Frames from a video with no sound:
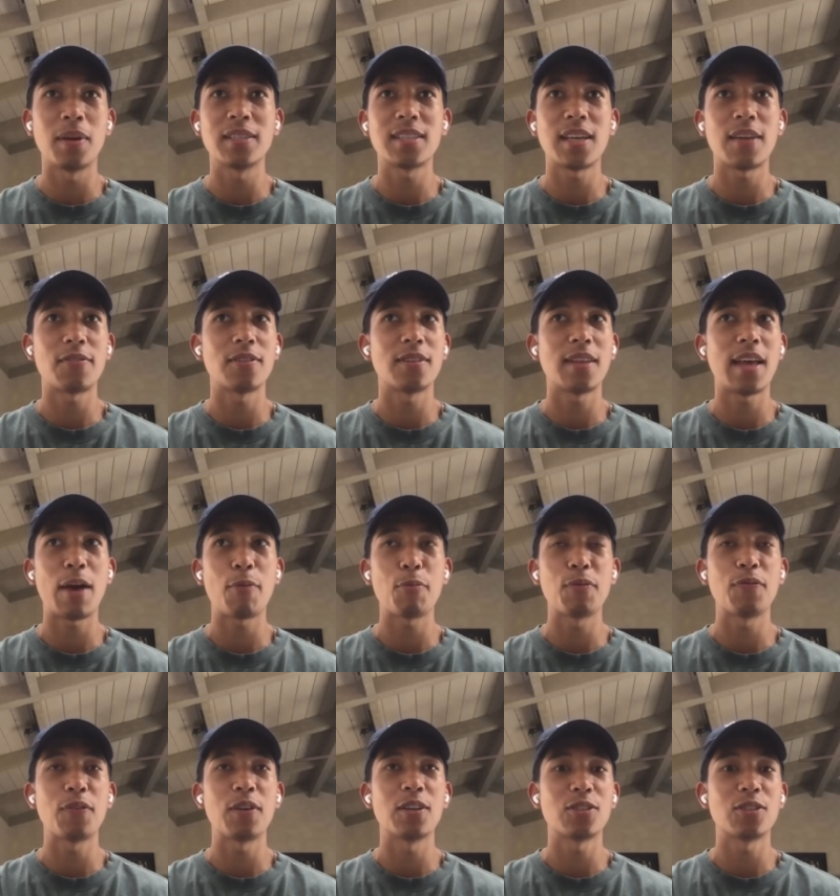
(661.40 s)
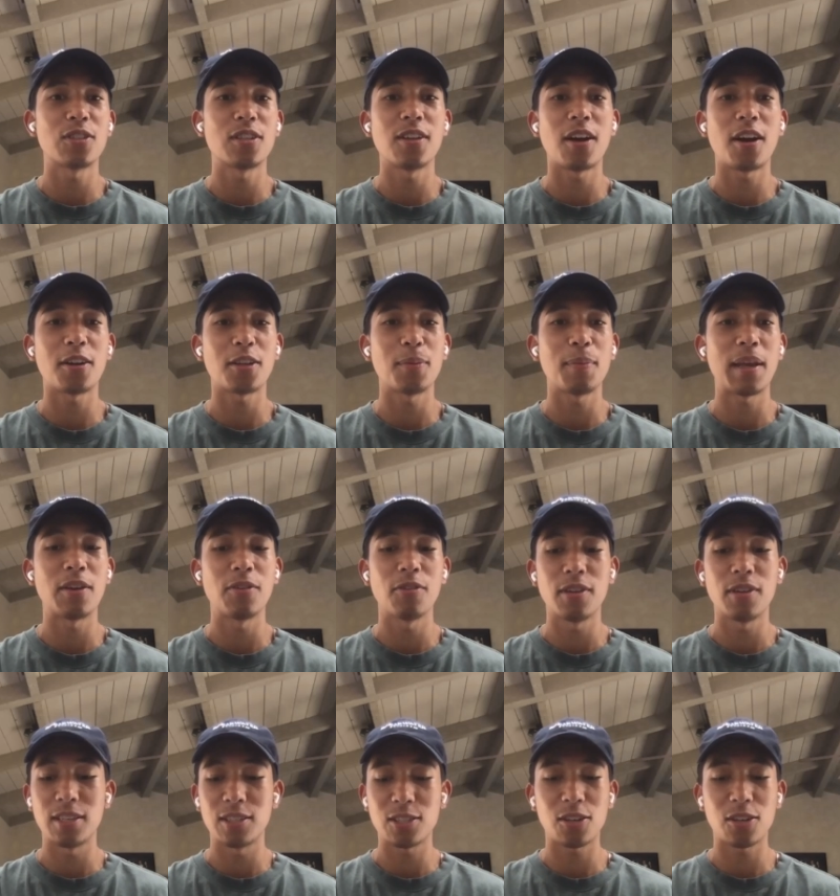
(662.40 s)
months after that, we finished the
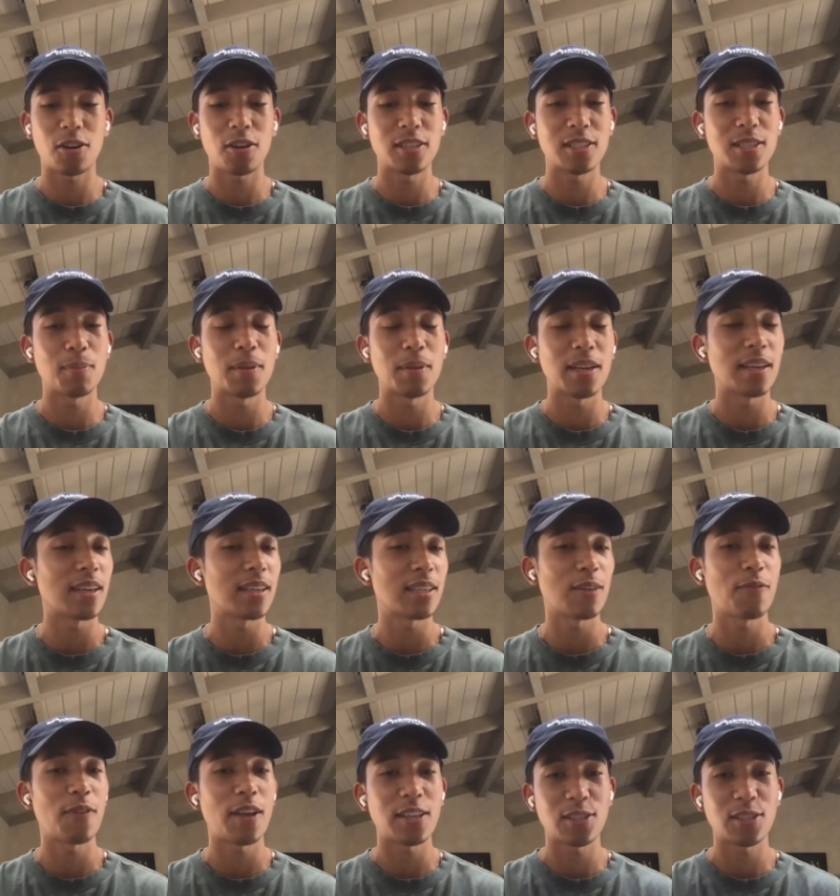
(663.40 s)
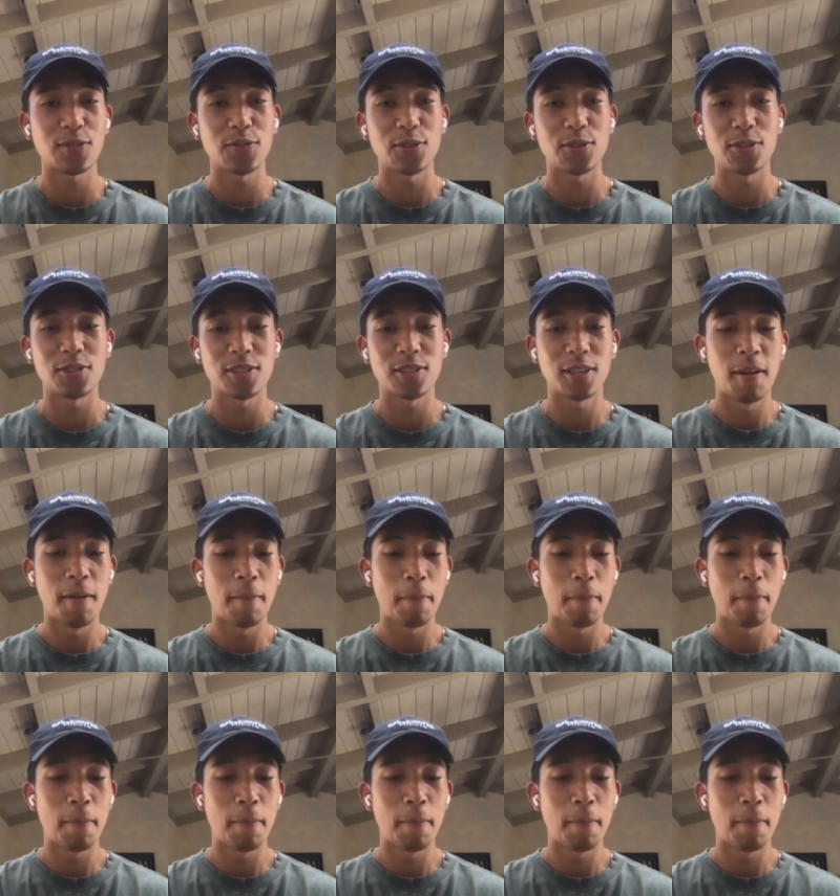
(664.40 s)
documentary and started submitting it to festivals.